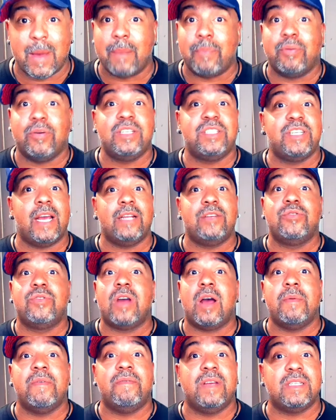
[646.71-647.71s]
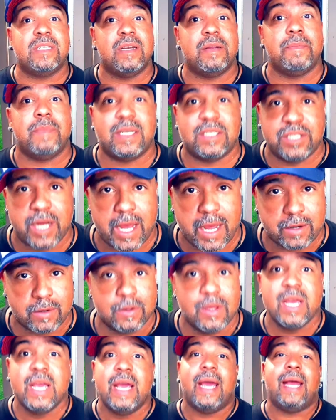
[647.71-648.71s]
I appreciate you coming visiting my
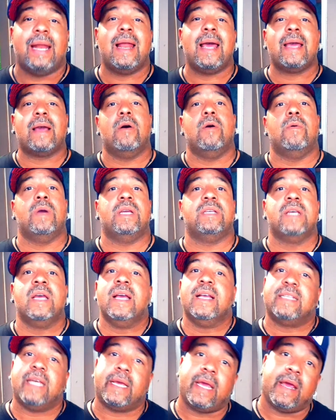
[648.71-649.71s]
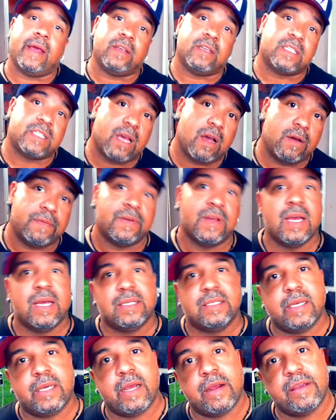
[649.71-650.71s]
channel. And like always, take care of yourself,
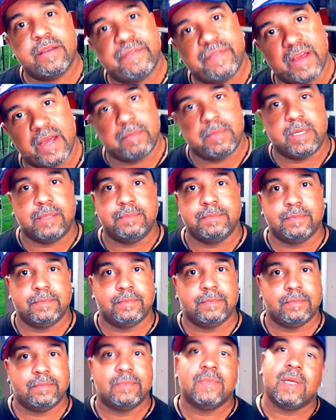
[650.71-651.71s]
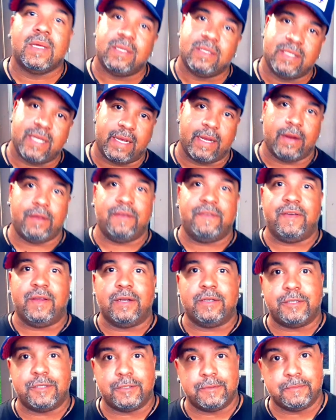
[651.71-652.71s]
take care of your family, take care of your
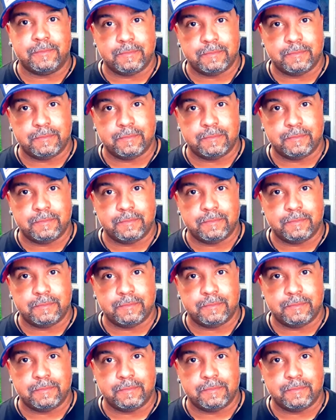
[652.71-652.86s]
fish.